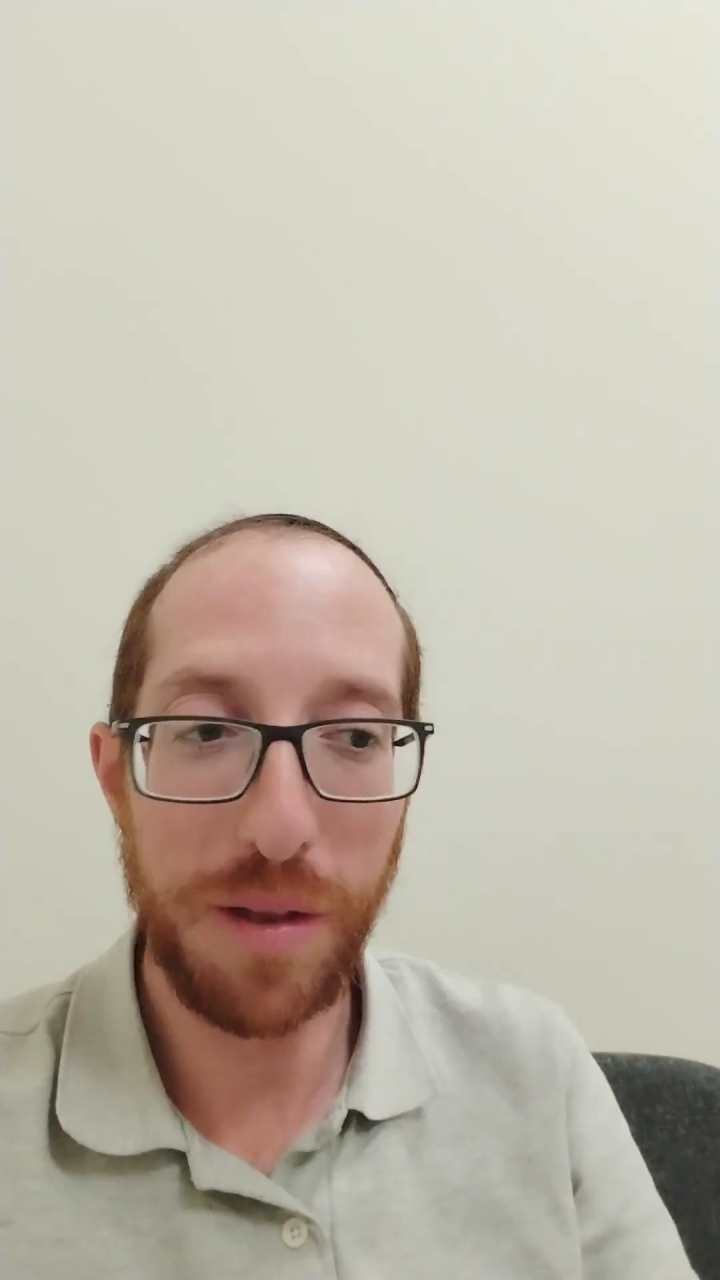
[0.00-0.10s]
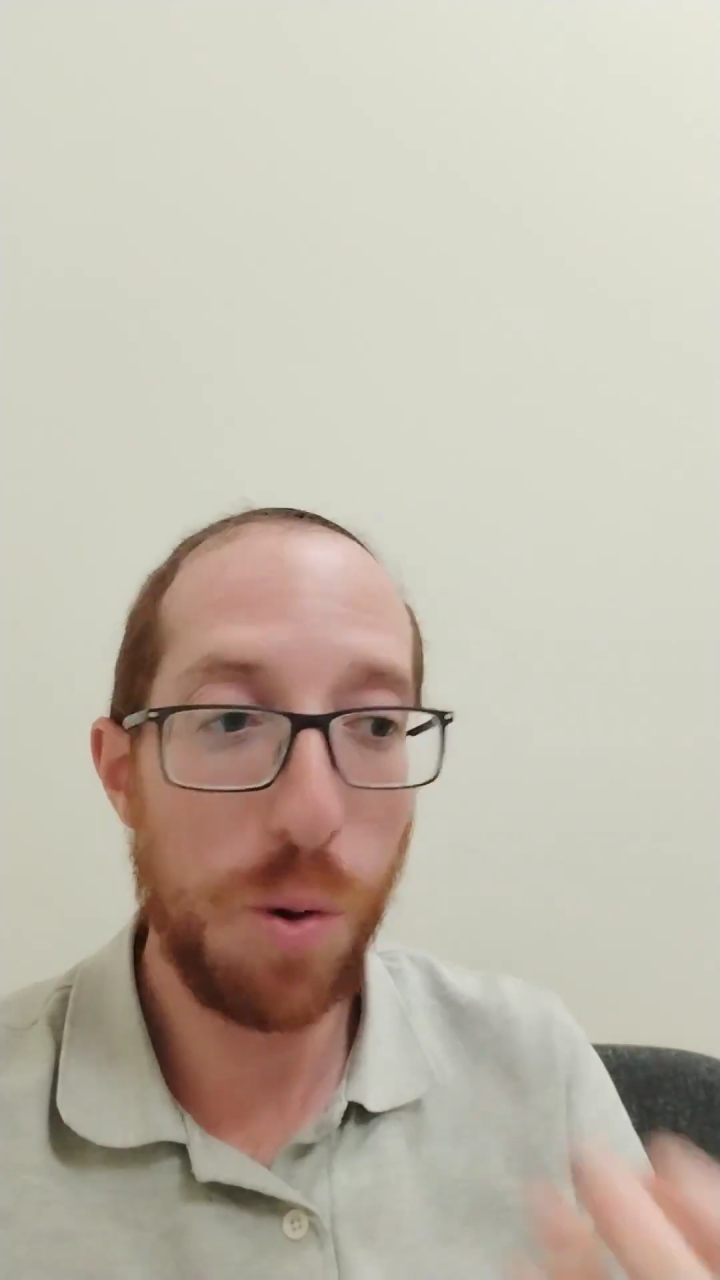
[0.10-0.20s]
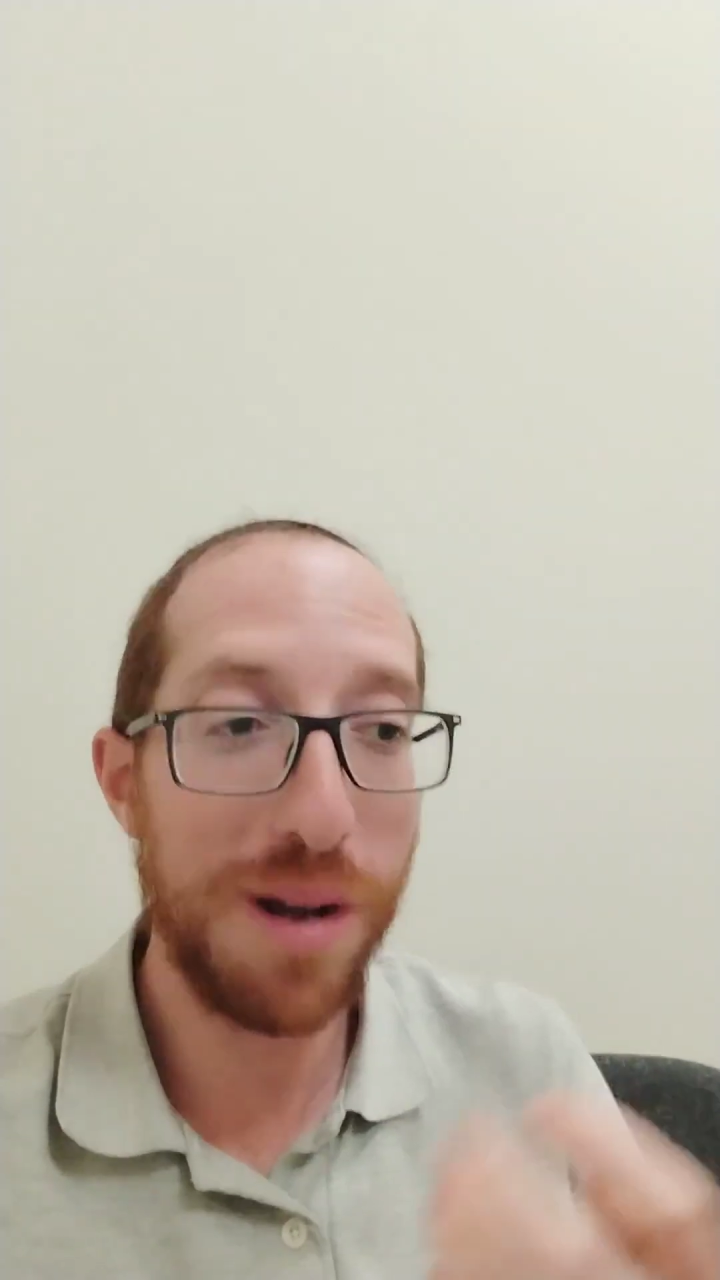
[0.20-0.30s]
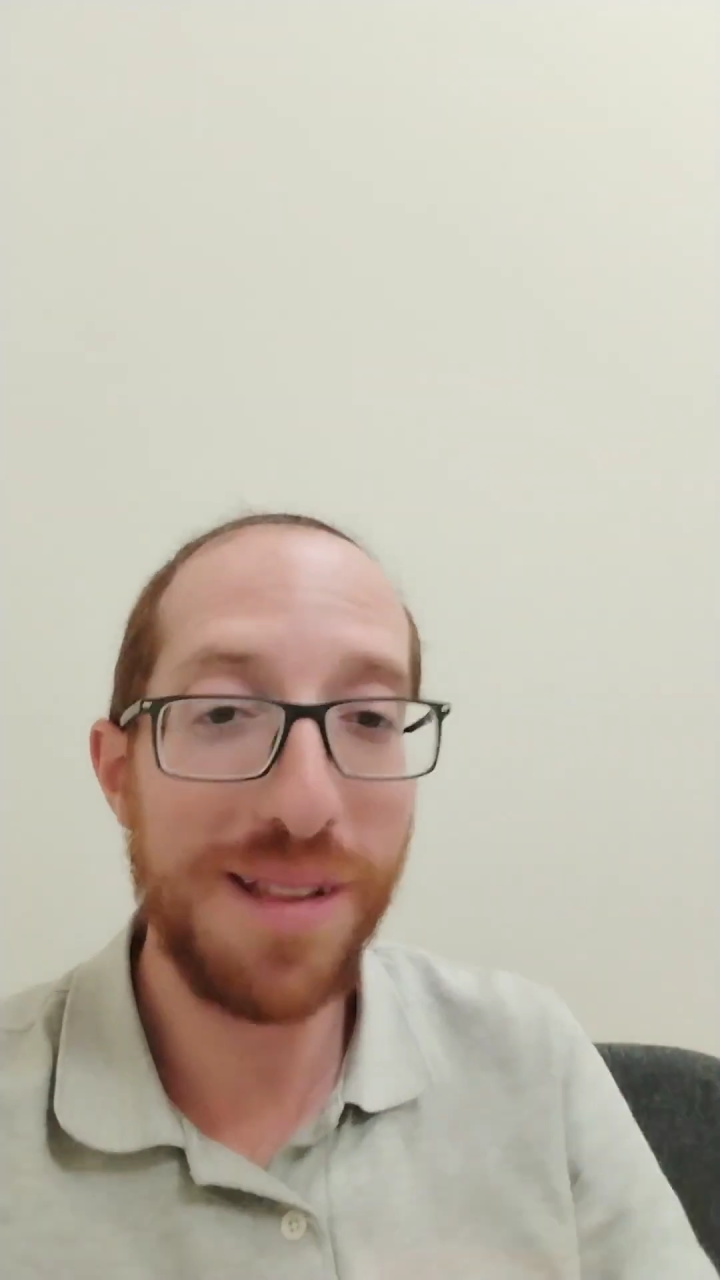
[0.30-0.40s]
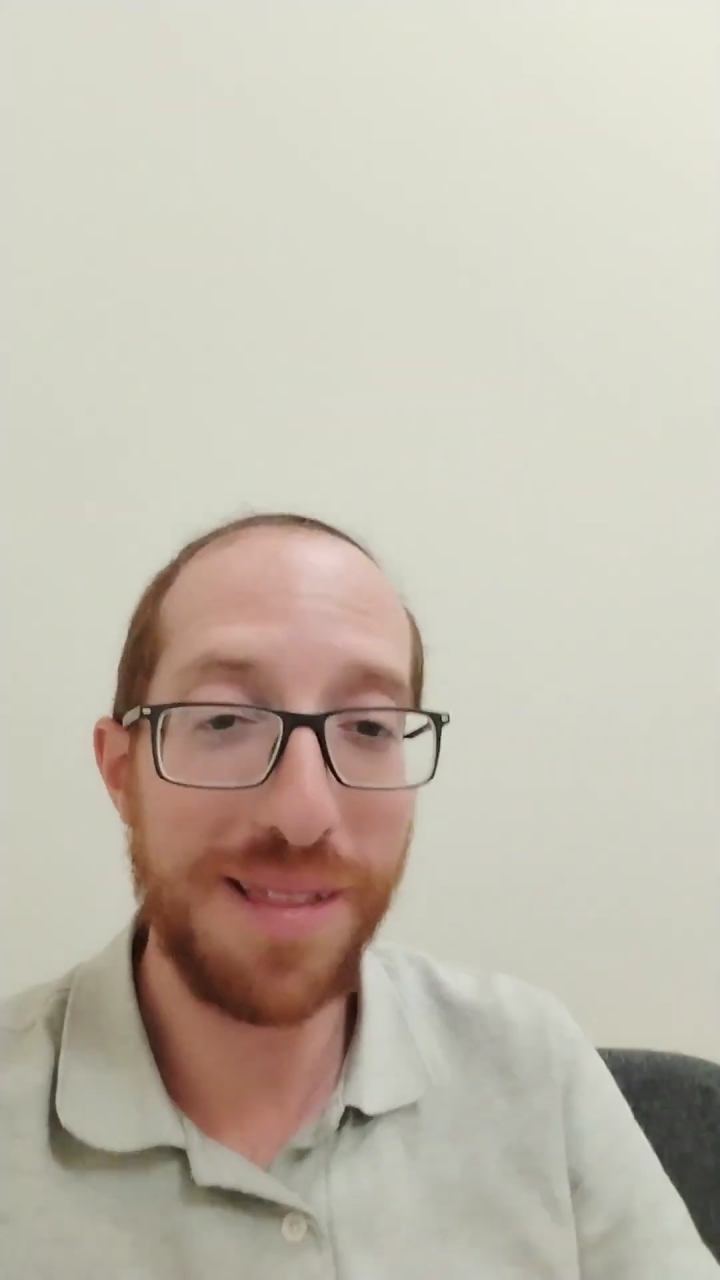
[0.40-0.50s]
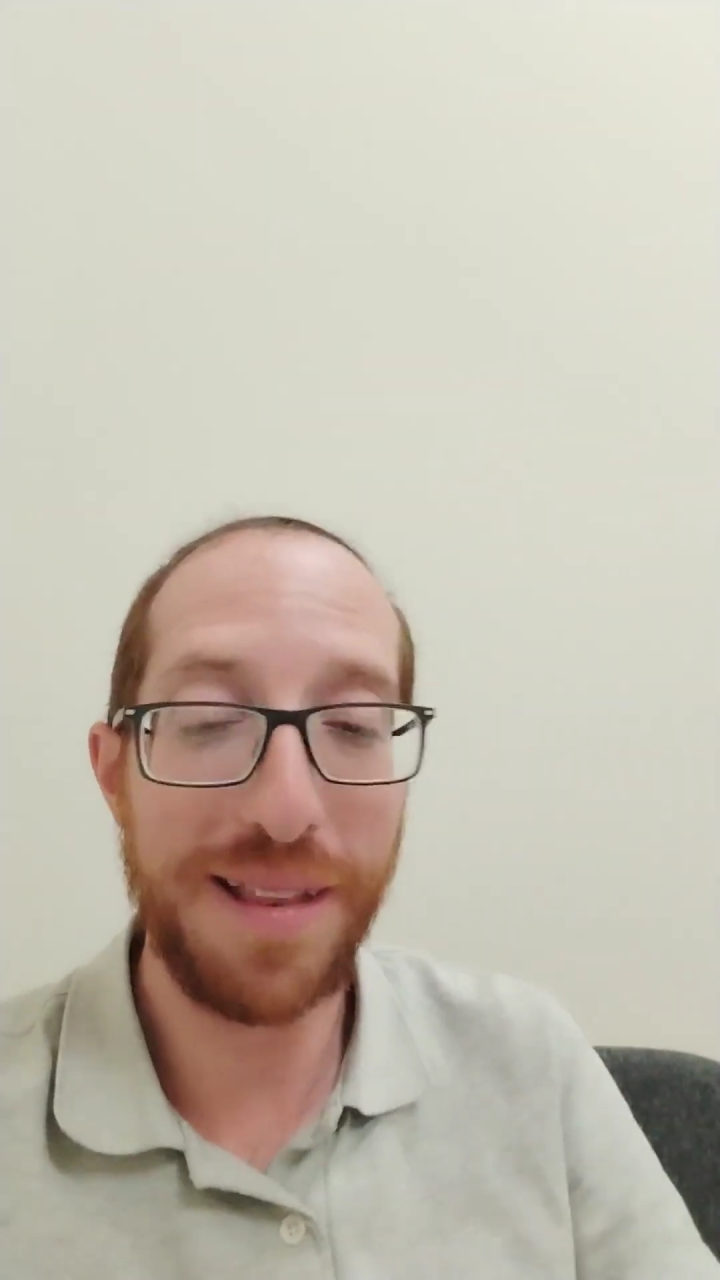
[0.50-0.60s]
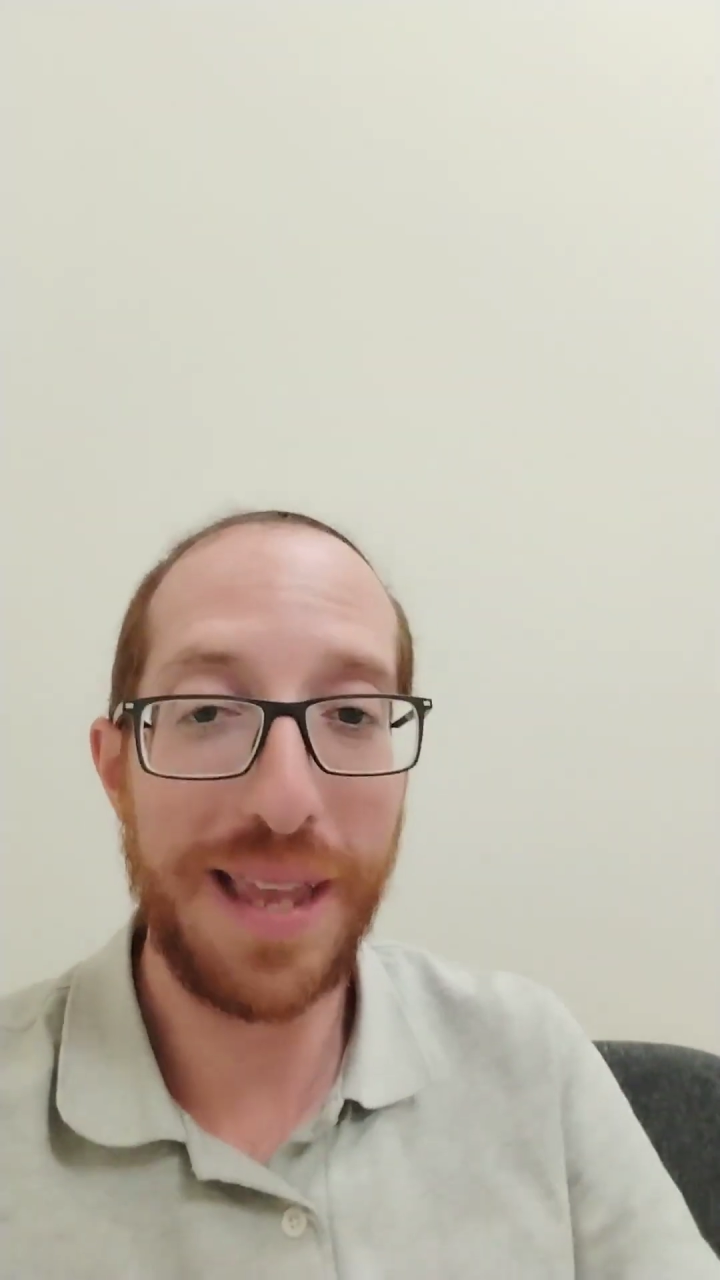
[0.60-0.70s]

the qualities that